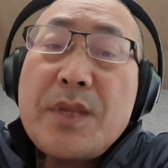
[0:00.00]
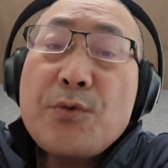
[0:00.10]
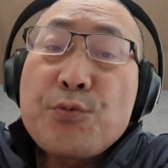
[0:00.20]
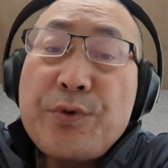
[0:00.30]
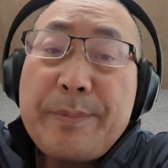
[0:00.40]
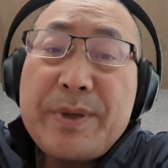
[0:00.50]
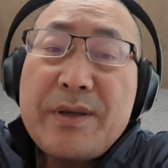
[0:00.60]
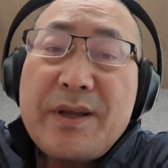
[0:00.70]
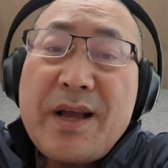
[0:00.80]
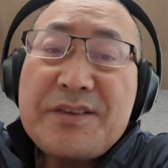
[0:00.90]
rip
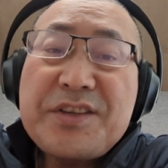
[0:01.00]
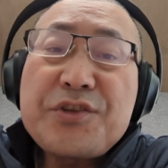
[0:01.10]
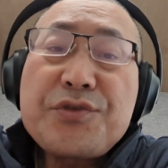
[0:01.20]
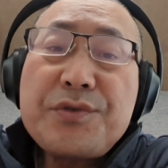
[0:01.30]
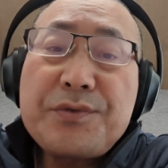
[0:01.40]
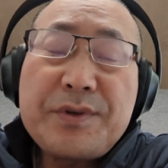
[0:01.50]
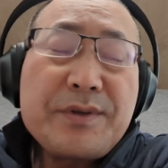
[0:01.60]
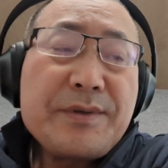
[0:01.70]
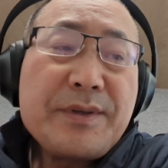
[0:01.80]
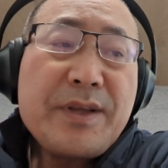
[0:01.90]
has ensued.
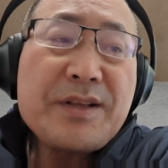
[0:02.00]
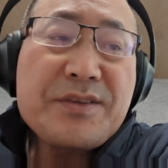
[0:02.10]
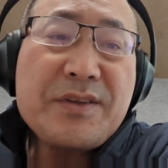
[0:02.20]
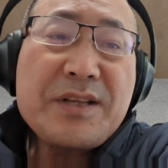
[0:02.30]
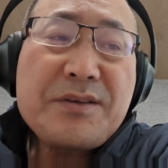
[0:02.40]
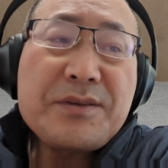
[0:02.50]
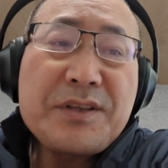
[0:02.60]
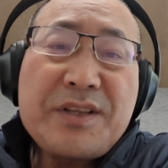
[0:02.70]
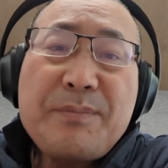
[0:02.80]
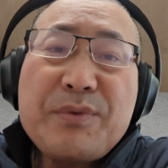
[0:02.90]
And so that's
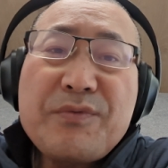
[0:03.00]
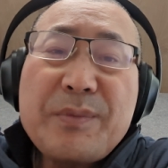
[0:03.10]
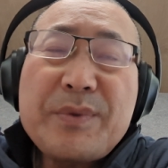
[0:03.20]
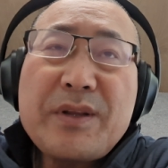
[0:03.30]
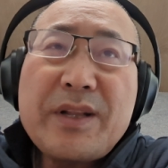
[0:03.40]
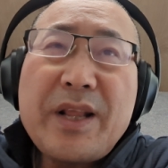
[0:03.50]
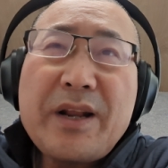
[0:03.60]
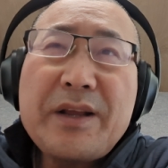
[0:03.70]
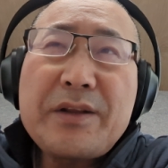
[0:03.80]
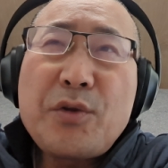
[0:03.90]
called a dip and rip that I